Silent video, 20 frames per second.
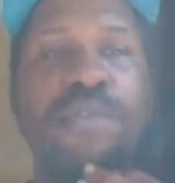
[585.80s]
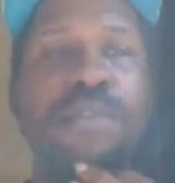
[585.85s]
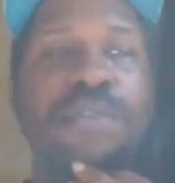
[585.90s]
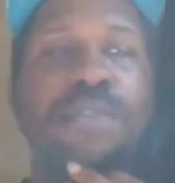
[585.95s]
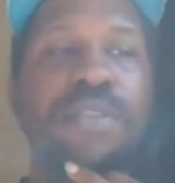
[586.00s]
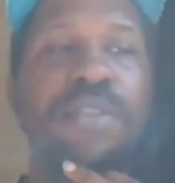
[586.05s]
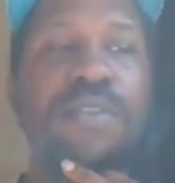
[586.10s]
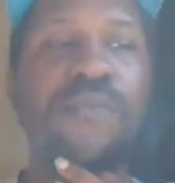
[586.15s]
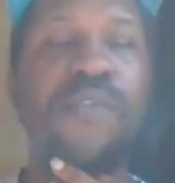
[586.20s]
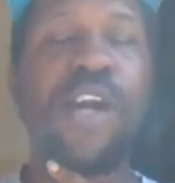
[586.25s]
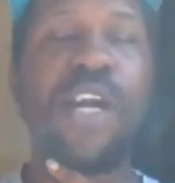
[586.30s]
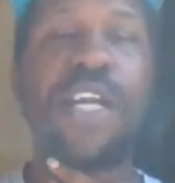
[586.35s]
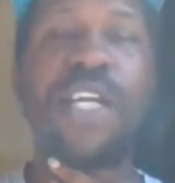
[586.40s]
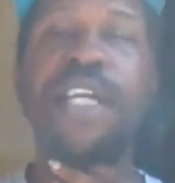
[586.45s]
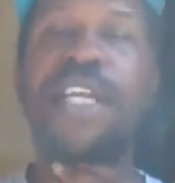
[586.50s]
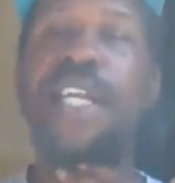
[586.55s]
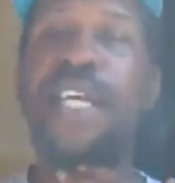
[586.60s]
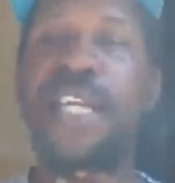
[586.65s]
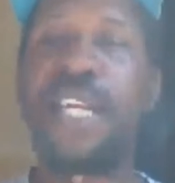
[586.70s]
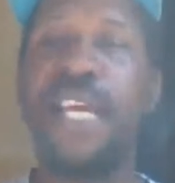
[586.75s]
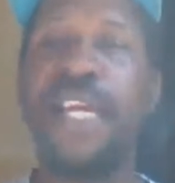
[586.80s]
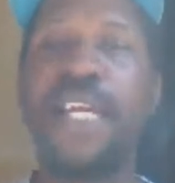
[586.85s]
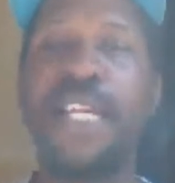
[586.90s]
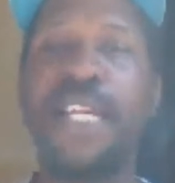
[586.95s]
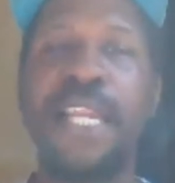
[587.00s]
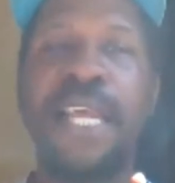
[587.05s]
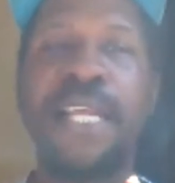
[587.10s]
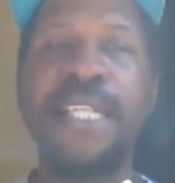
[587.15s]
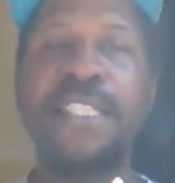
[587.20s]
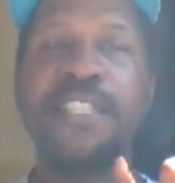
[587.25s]
if I can
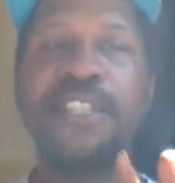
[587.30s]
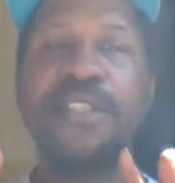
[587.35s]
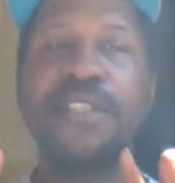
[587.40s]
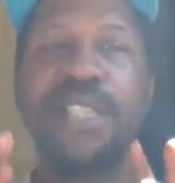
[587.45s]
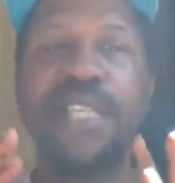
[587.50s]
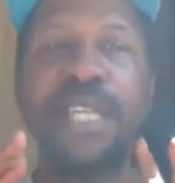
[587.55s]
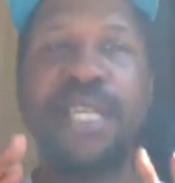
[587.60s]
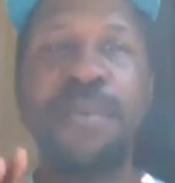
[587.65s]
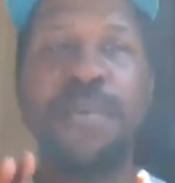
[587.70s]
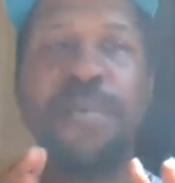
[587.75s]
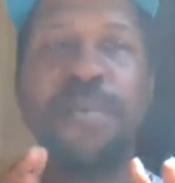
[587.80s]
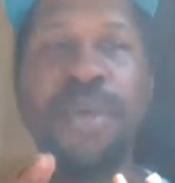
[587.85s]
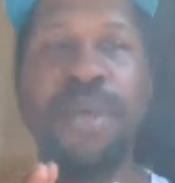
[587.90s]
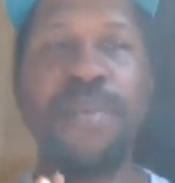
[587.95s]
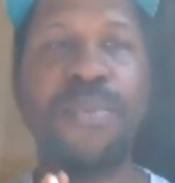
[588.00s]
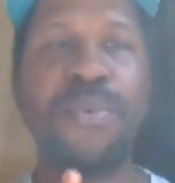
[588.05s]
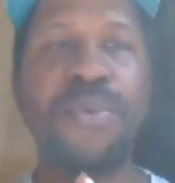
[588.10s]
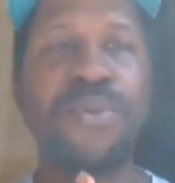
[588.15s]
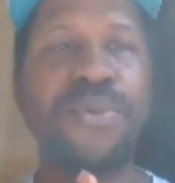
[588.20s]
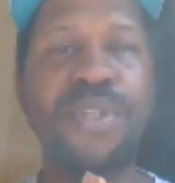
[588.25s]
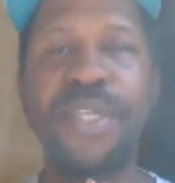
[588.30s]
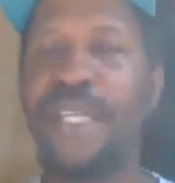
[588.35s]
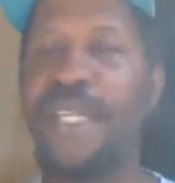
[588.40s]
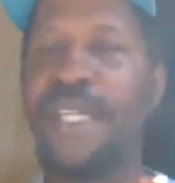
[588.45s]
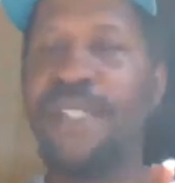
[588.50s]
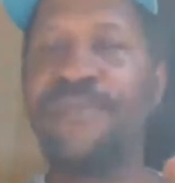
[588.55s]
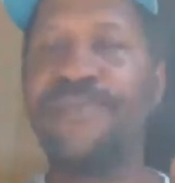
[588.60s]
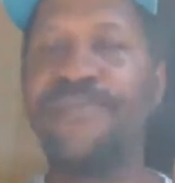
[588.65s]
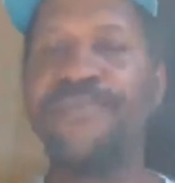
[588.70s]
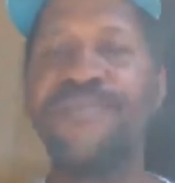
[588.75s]
get like a nice little team of
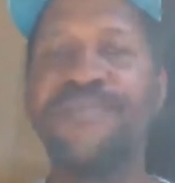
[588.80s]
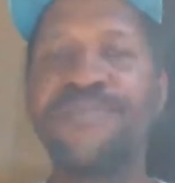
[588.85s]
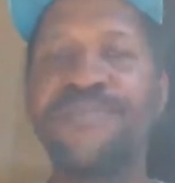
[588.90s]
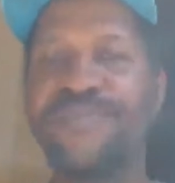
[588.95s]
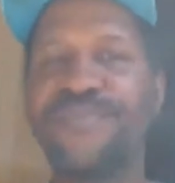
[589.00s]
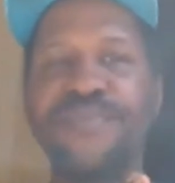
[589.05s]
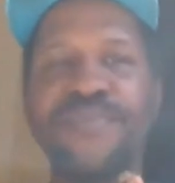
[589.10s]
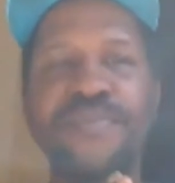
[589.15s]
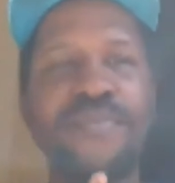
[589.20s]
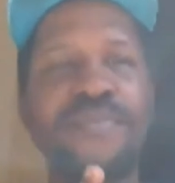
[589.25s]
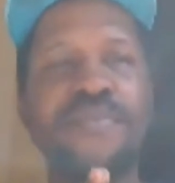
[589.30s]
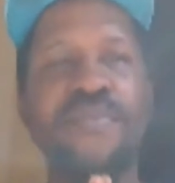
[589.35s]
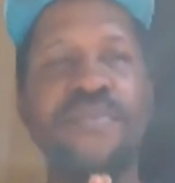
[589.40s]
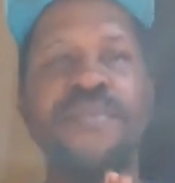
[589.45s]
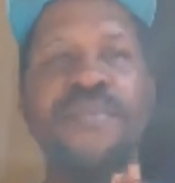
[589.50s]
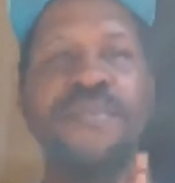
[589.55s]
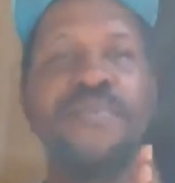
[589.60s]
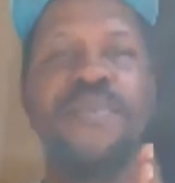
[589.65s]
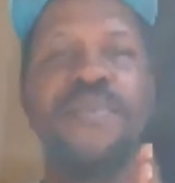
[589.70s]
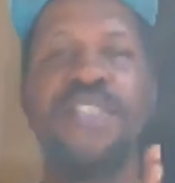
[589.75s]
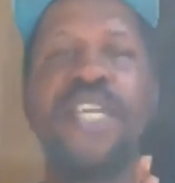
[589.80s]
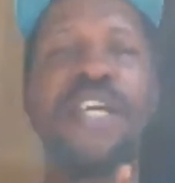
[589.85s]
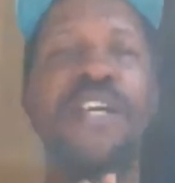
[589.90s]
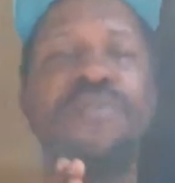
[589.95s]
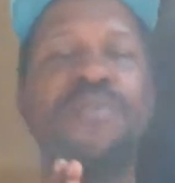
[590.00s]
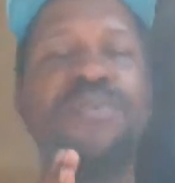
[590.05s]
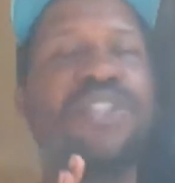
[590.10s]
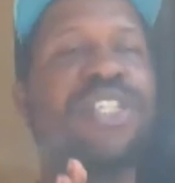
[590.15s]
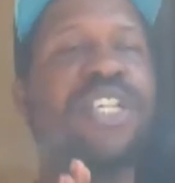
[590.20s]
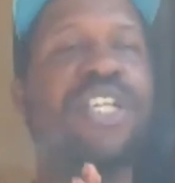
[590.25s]
people and
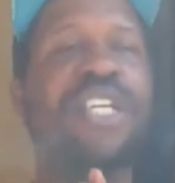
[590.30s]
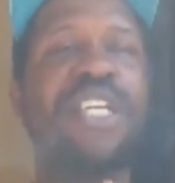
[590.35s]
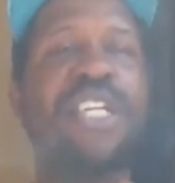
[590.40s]
to help